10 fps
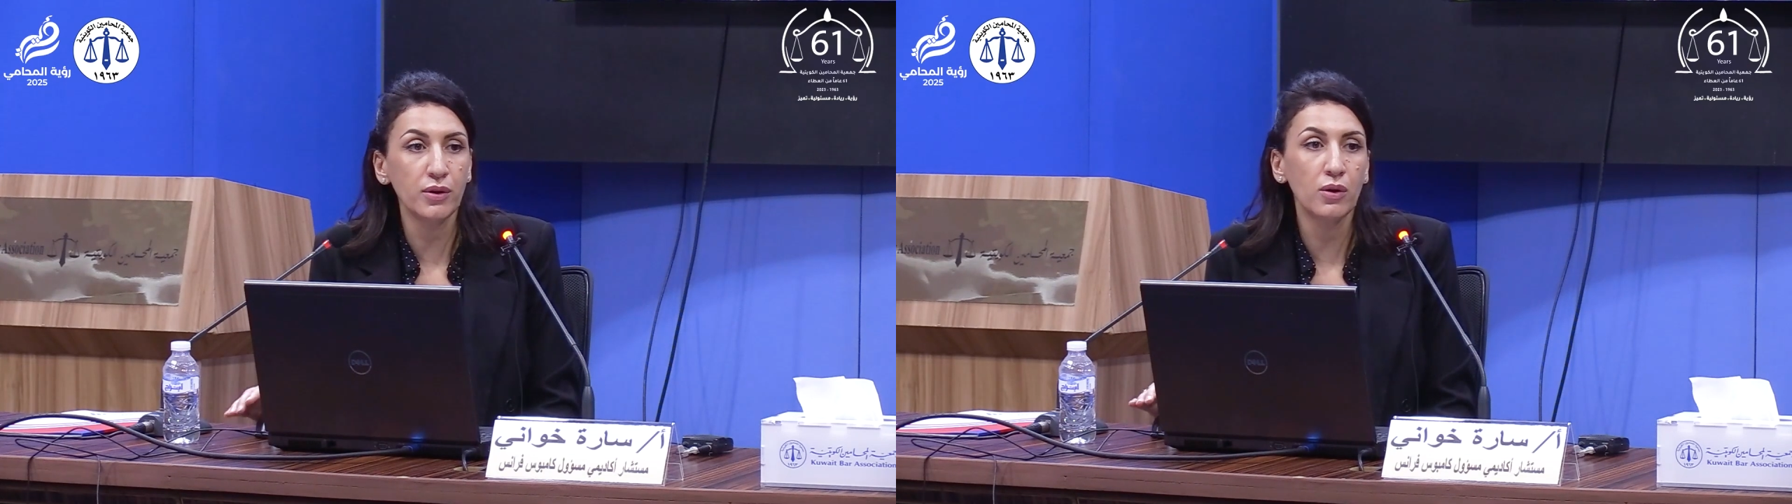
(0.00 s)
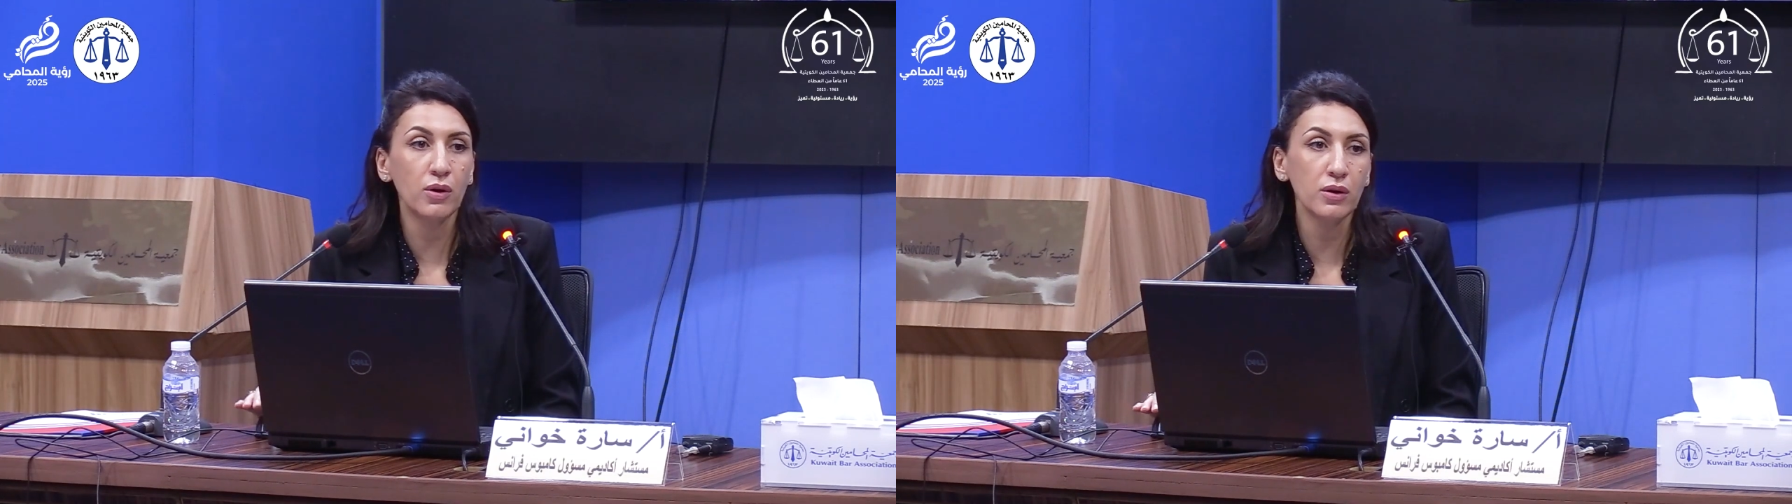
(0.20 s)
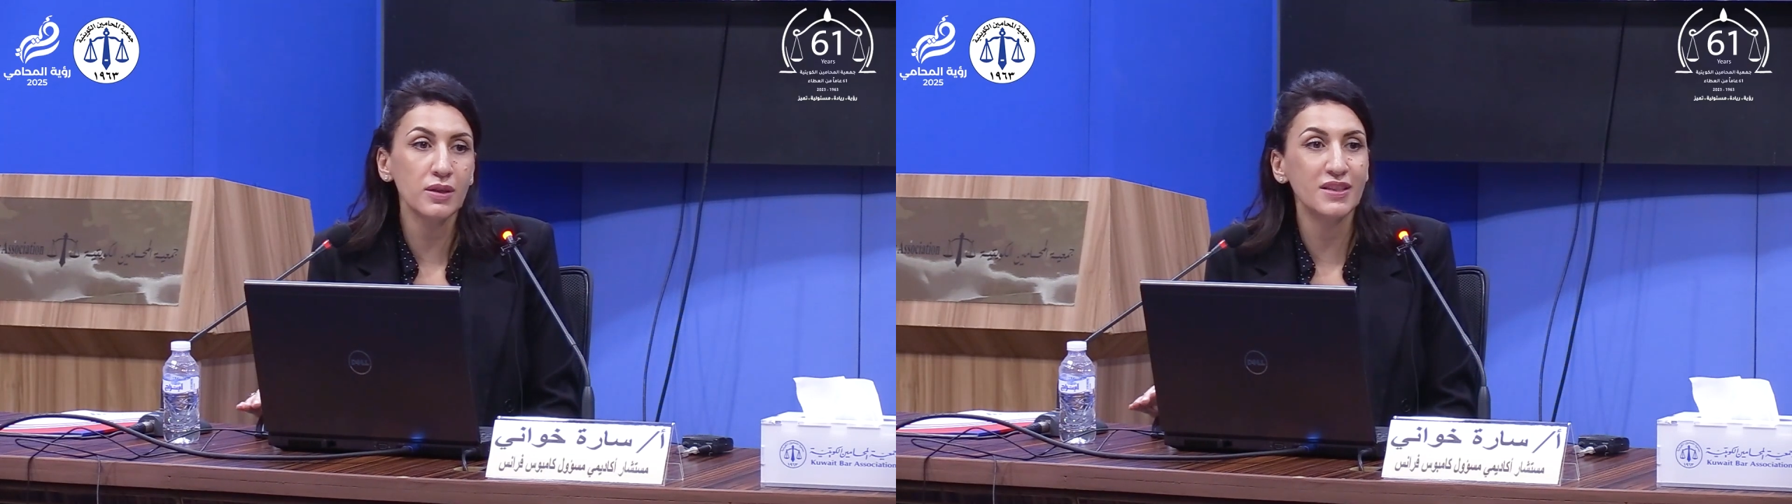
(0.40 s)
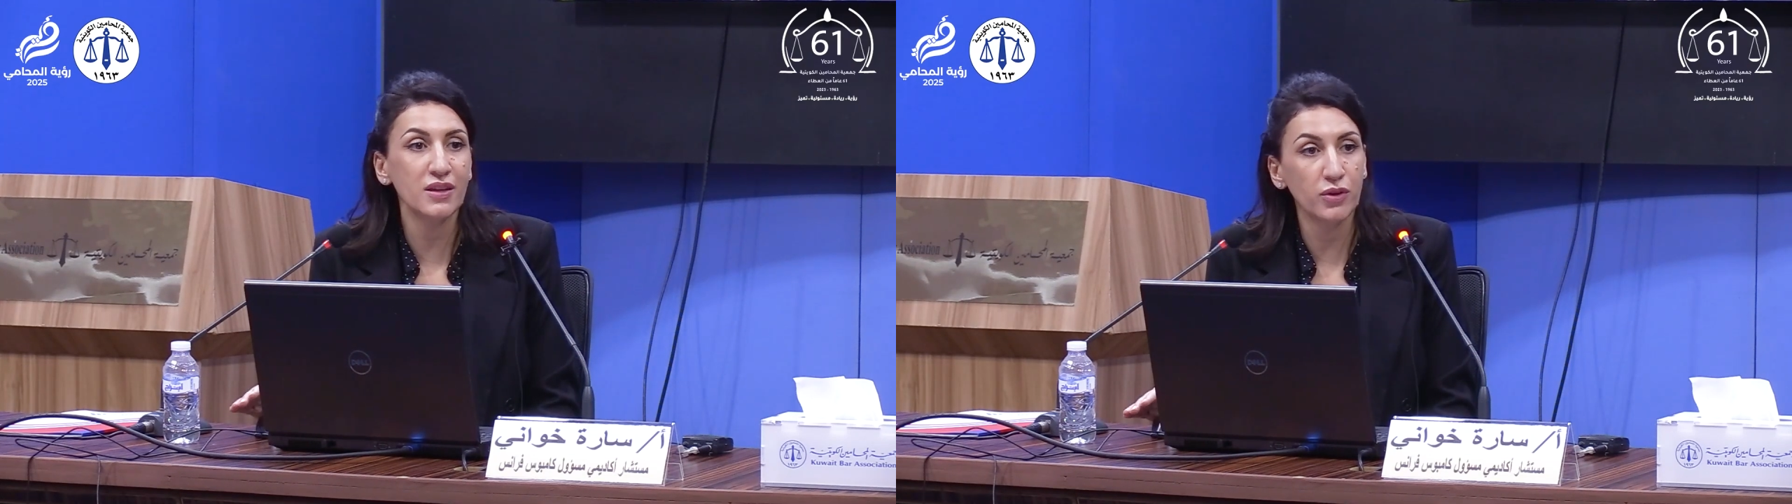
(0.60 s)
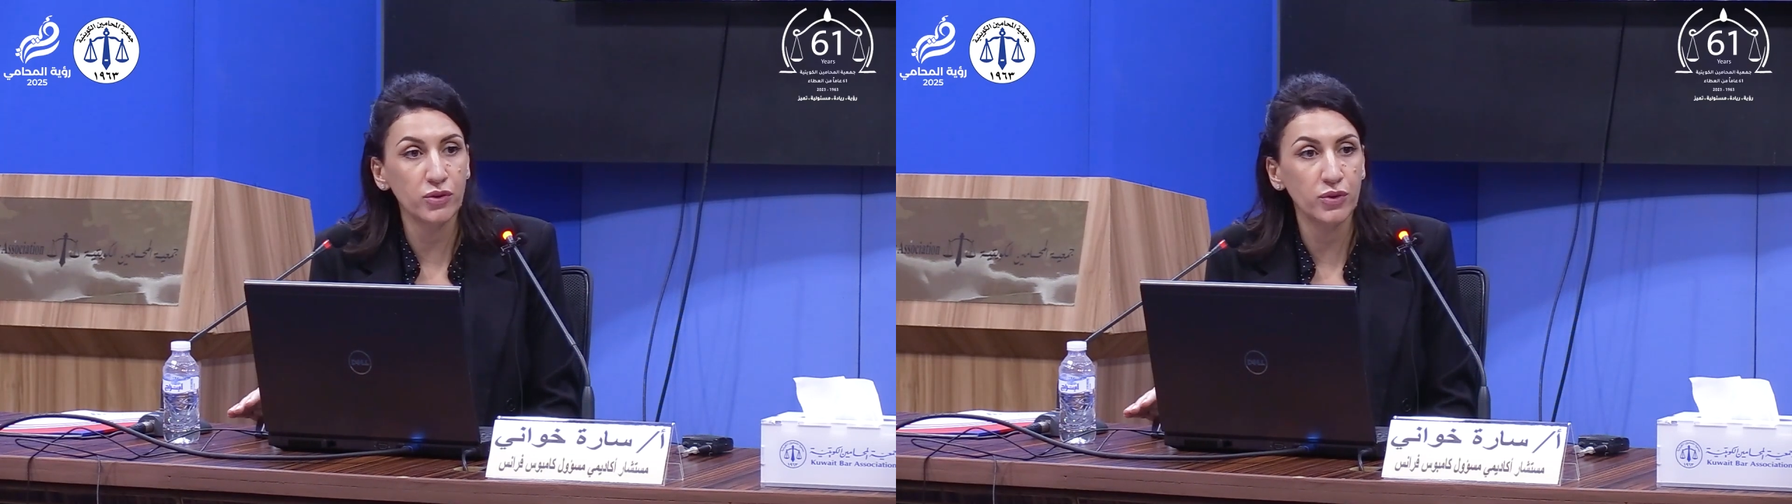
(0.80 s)
or
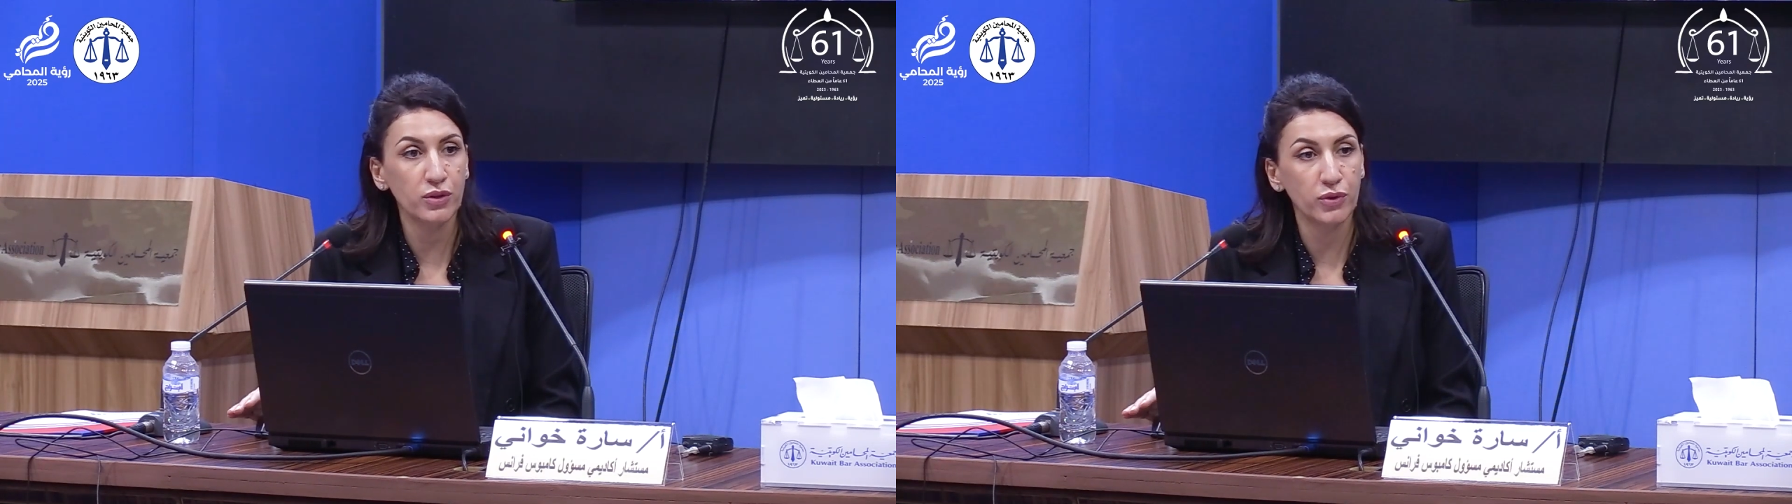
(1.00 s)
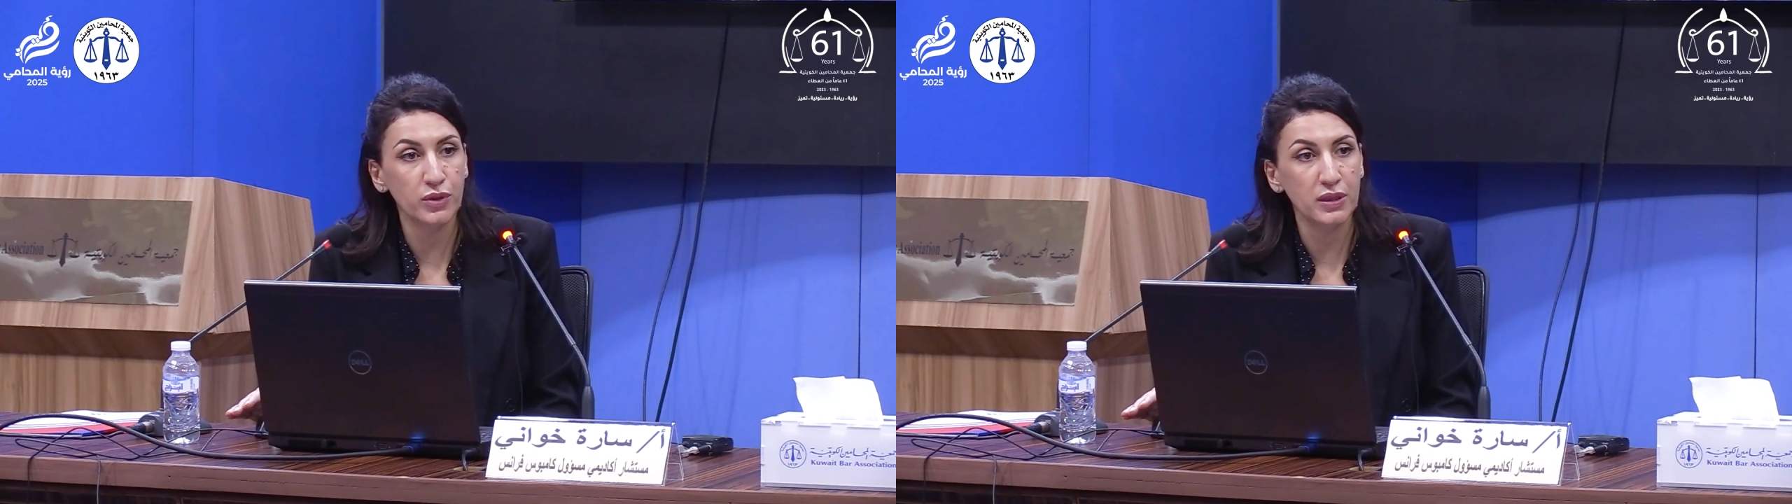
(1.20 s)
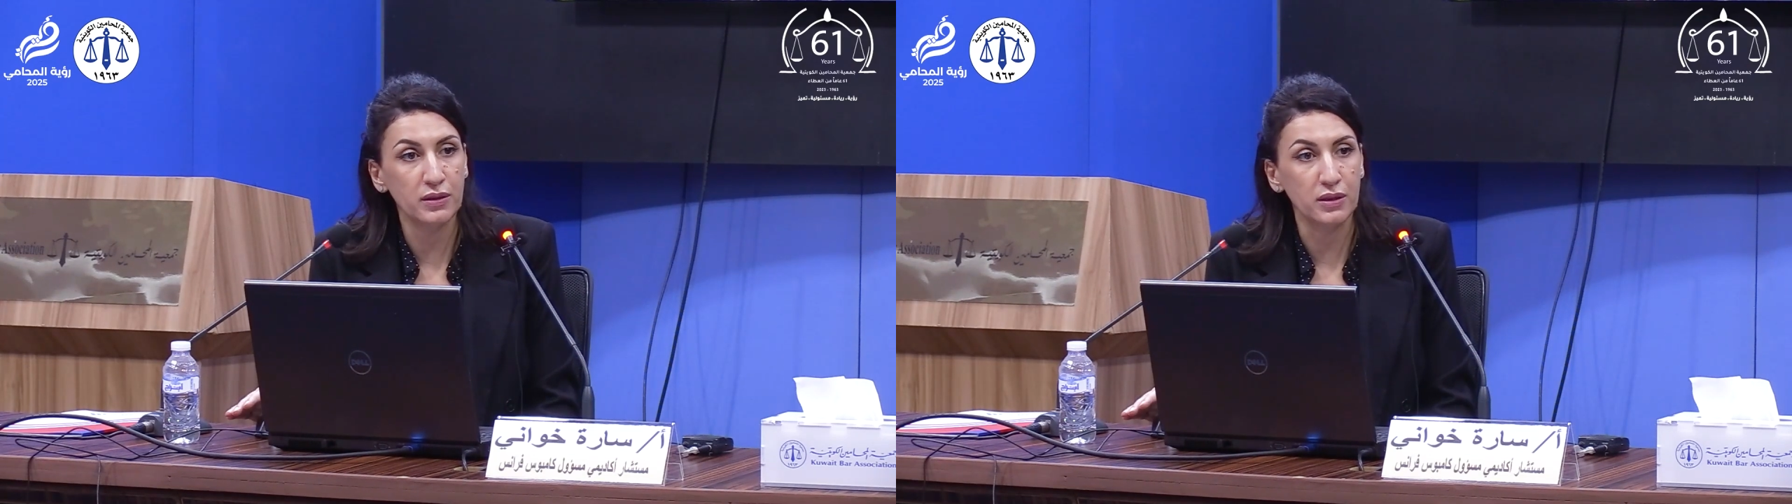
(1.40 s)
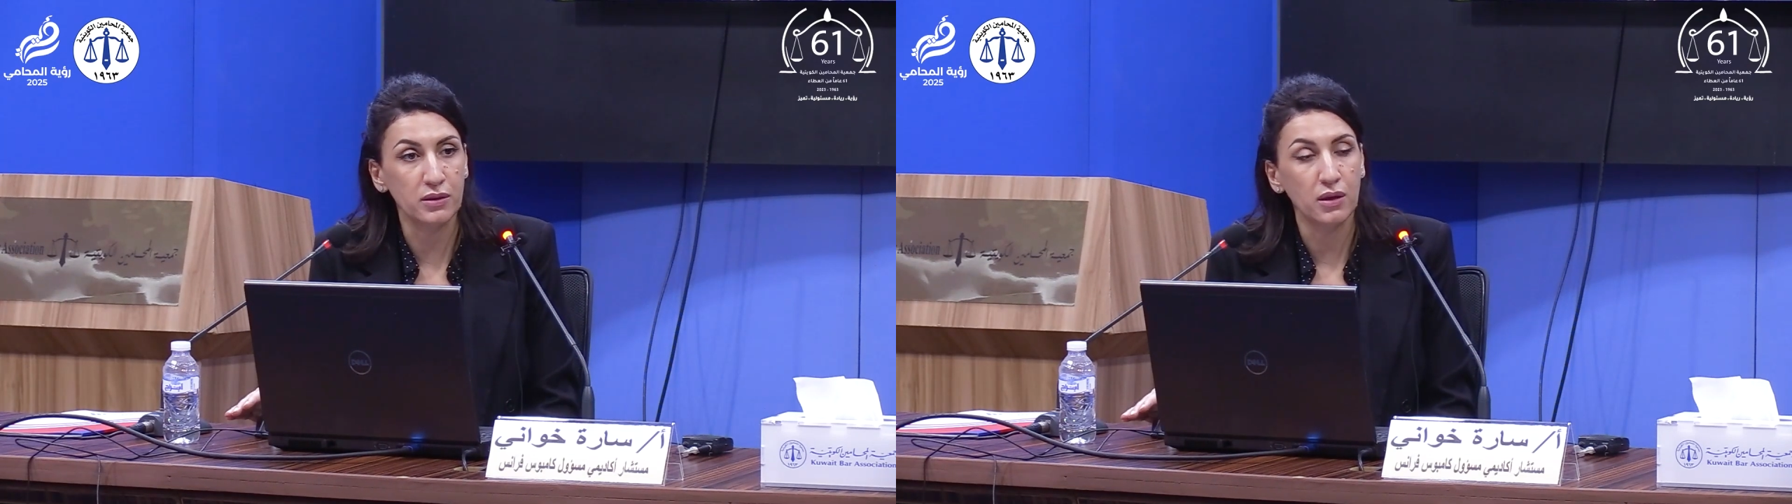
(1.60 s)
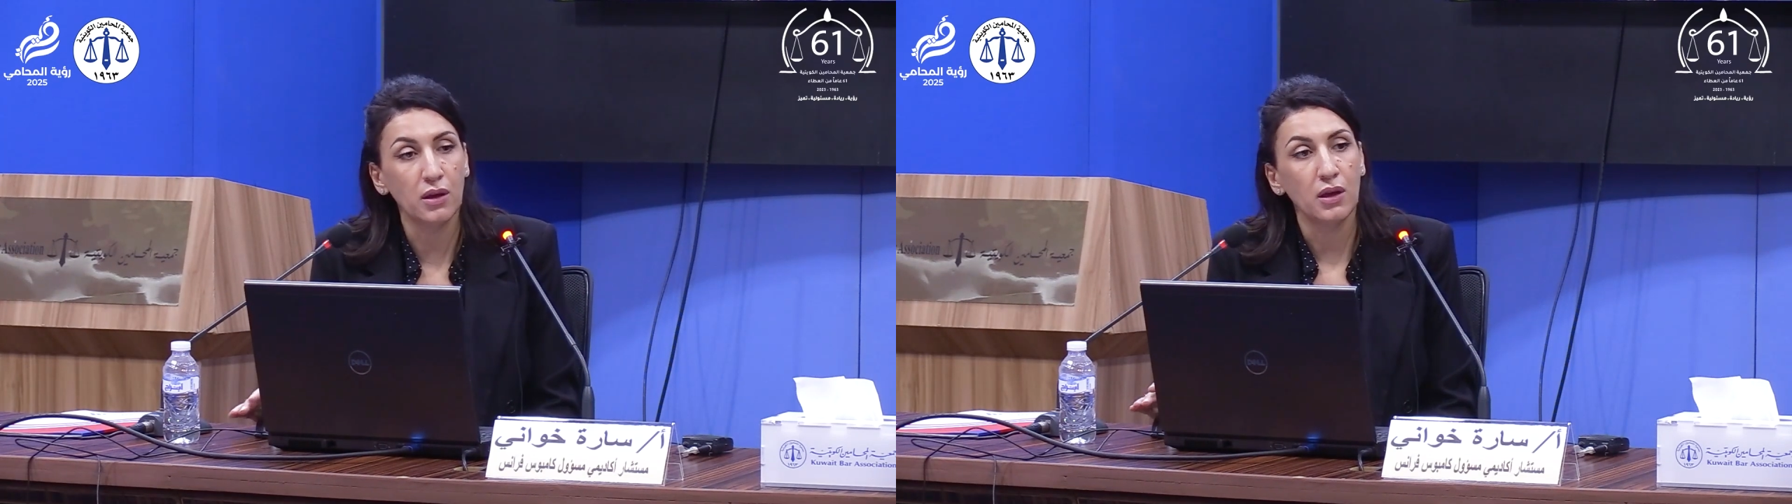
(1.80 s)
seven universities.